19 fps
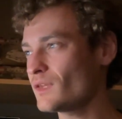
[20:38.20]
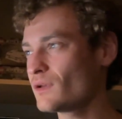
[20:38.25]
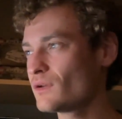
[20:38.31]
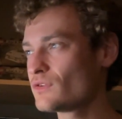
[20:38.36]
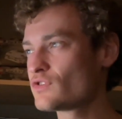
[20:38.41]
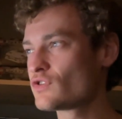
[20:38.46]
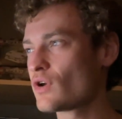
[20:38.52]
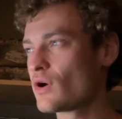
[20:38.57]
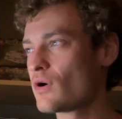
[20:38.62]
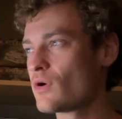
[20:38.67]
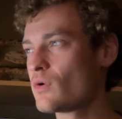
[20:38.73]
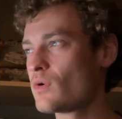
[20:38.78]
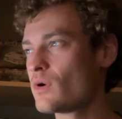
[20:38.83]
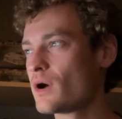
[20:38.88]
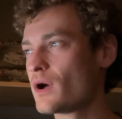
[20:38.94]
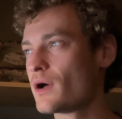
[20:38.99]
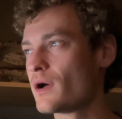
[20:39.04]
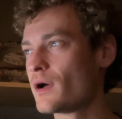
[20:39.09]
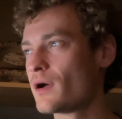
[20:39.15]

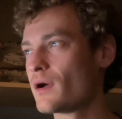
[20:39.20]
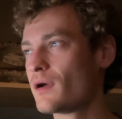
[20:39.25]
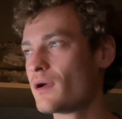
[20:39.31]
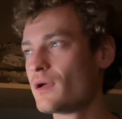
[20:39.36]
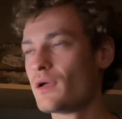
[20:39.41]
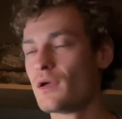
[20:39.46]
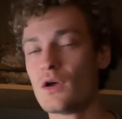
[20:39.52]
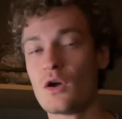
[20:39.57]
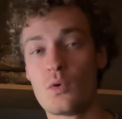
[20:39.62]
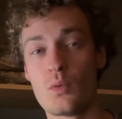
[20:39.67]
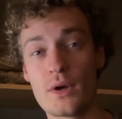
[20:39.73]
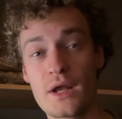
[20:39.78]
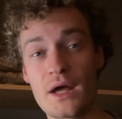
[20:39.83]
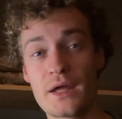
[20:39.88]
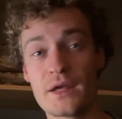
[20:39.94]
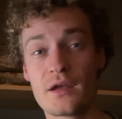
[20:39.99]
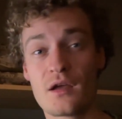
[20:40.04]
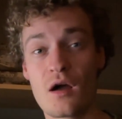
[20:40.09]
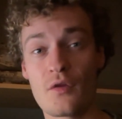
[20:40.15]
So when
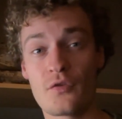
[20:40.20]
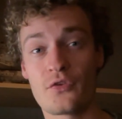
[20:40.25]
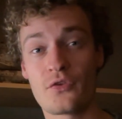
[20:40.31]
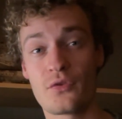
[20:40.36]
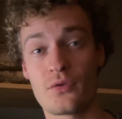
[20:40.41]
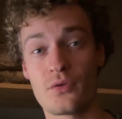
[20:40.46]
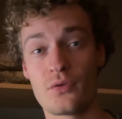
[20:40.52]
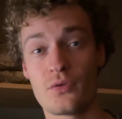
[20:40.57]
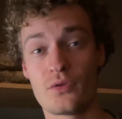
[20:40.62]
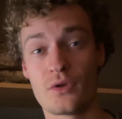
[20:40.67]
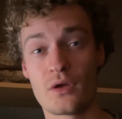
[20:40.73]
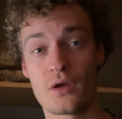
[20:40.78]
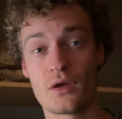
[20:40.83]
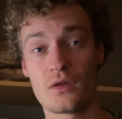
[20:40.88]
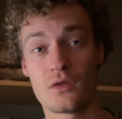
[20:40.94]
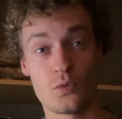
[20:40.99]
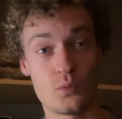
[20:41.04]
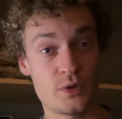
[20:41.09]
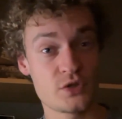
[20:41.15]
I got
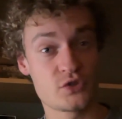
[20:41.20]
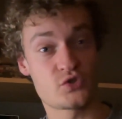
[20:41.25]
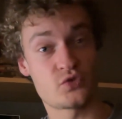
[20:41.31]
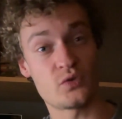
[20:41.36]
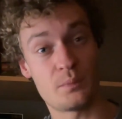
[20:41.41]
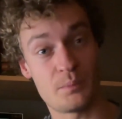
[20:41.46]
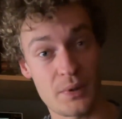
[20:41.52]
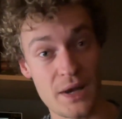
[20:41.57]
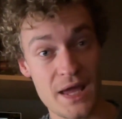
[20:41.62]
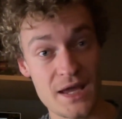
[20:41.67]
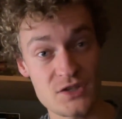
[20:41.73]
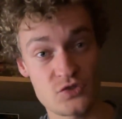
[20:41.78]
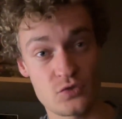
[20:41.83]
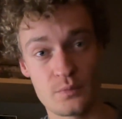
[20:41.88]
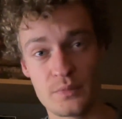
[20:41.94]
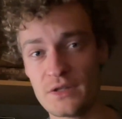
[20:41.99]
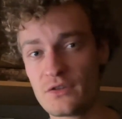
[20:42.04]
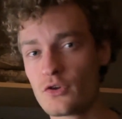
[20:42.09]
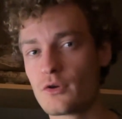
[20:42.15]
the wheels to the place, to
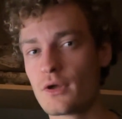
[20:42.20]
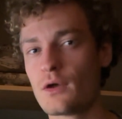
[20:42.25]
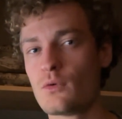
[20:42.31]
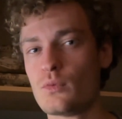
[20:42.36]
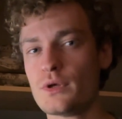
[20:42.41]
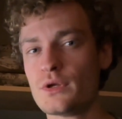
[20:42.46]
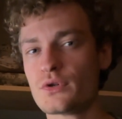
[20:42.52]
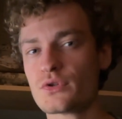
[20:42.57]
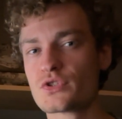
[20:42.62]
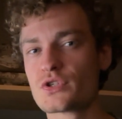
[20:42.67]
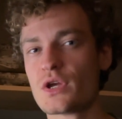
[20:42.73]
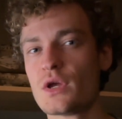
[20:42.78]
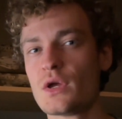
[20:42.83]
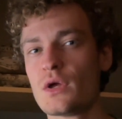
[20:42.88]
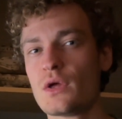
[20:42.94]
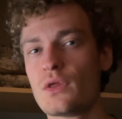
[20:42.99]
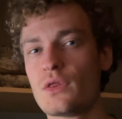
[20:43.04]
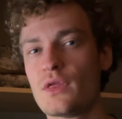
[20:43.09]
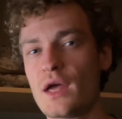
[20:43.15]
B2K Wheels,
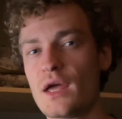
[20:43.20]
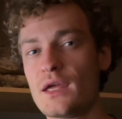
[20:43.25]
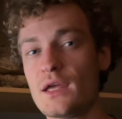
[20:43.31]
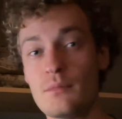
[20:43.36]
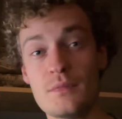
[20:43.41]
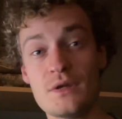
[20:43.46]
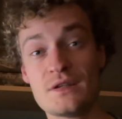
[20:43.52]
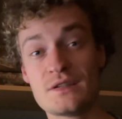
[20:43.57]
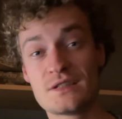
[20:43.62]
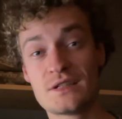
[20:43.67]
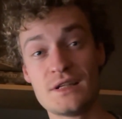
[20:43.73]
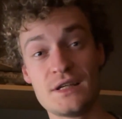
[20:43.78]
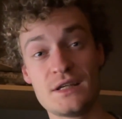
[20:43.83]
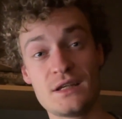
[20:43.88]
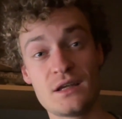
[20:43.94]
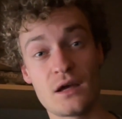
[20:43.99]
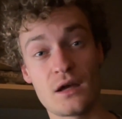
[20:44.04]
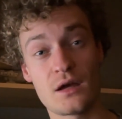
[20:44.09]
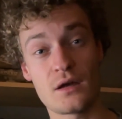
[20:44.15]
they
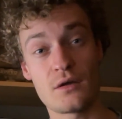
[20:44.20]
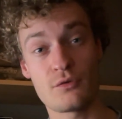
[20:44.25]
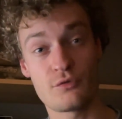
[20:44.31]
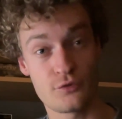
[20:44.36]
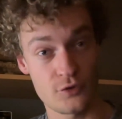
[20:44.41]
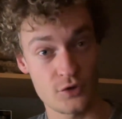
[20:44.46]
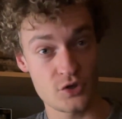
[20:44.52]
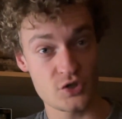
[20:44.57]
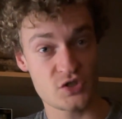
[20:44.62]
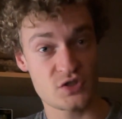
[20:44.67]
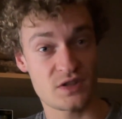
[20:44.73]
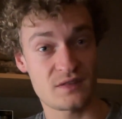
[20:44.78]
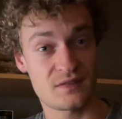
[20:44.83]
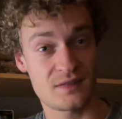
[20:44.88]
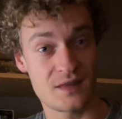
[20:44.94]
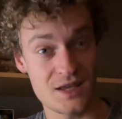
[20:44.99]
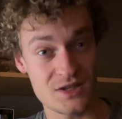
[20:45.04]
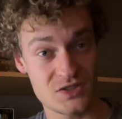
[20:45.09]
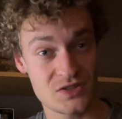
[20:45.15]
immediately first
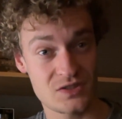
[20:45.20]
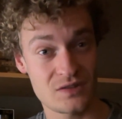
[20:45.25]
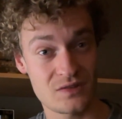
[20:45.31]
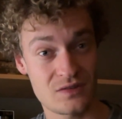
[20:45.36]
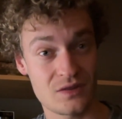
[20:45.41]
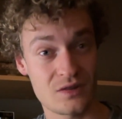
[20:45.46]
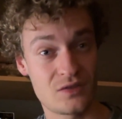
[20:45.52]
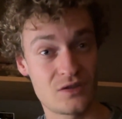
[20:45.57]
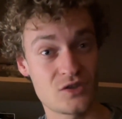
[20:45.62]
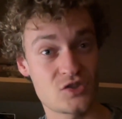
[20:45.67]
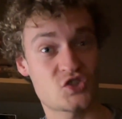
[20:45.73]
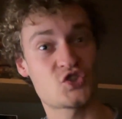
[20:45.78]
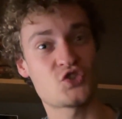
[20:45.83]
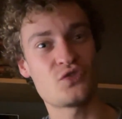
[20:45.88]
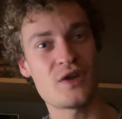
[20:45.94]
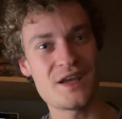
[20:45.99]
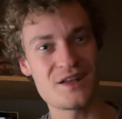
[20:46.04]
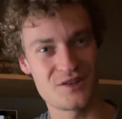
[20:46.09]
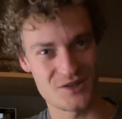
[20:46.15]
tested the
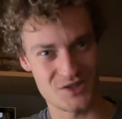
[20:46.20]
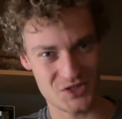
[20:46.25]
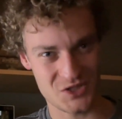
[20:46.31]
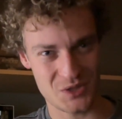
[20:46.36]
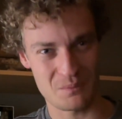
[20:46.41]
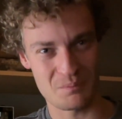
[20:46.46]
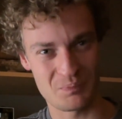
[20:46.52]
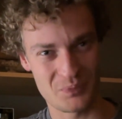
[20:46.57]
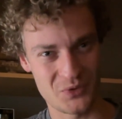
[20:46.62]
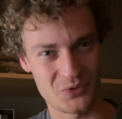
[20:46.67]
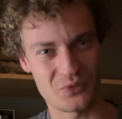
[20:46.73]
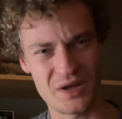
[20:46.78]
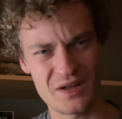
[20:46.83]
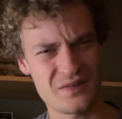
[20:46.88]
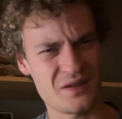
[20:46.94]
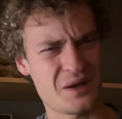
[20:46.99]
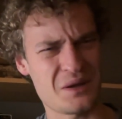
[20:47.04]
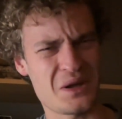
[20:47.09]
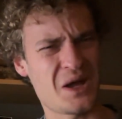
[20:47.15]
straightness,
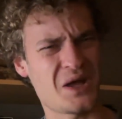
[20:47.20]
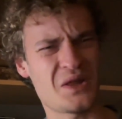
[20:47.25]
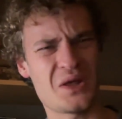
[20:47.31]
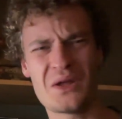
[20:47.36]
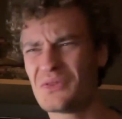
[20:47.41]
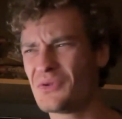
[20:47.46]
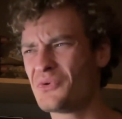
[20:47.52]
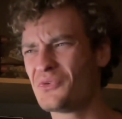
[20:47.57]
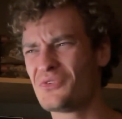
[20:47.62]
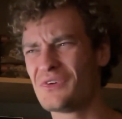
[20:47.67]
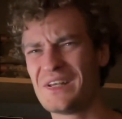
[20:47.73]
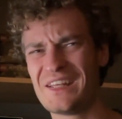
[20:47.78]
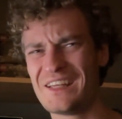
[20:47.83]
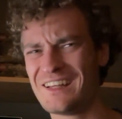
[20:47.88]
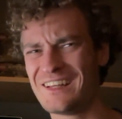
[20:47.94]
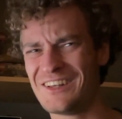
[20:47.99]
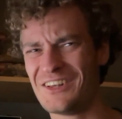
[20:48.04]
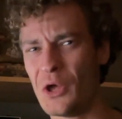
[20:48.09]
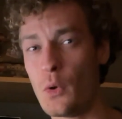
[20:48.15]
right? I don't
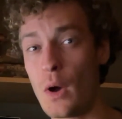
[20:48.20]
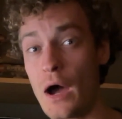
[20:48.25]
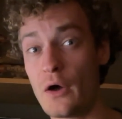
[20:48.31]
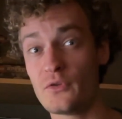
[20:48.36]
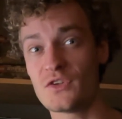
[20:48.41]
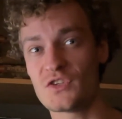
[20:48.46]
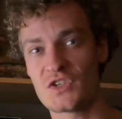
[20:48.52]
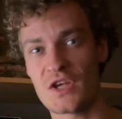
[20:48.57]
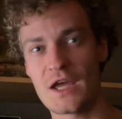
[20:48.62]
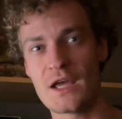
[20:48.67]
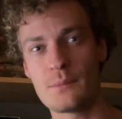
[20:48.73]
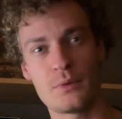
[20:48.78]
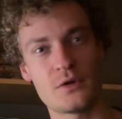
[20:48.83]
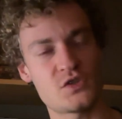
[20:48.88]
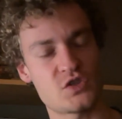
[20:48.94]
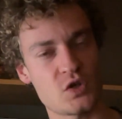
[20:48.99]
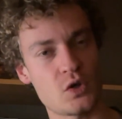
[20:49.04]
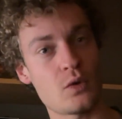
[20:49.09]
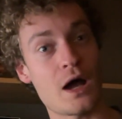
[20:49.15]
really know how to say it,
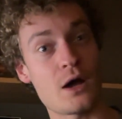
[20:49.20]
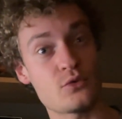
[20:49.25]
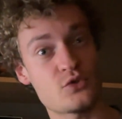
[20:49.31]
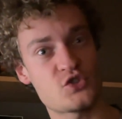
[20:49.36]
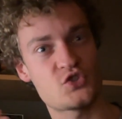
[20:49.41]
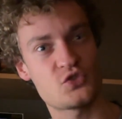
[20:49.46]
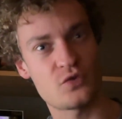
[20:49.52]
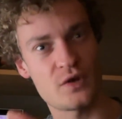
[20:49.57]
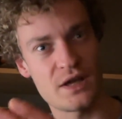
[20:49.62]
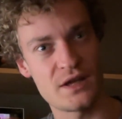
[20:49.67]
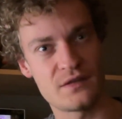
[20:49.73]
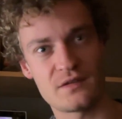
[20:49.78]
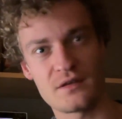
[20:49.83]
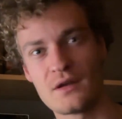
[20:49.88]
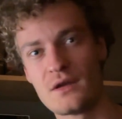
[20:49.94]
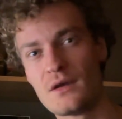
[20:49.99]
but you know how straight